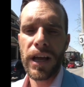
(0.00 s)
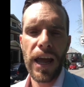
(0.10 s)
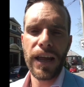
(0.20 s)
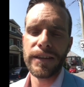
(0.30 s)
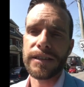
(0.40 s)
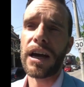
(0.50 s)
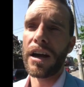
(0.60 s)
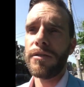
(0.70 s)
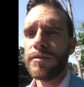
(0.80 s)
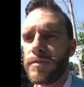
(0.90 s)
and
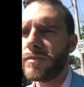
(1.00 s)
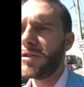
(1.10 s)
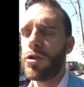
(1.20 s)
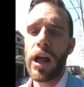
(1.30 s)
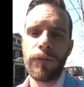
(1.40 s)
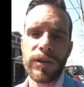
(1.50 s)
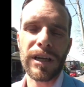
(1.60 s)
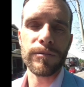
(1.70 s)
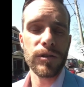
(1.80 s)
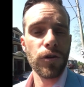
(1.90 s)
your life
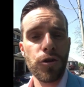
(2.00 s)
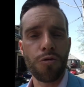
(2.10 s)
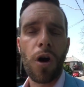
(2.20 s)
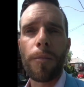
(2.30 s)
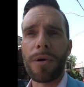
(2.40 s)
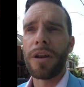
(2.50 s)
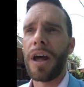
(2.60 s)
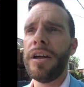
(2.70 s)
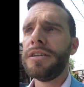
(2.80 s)
expectancy is going to drop on it.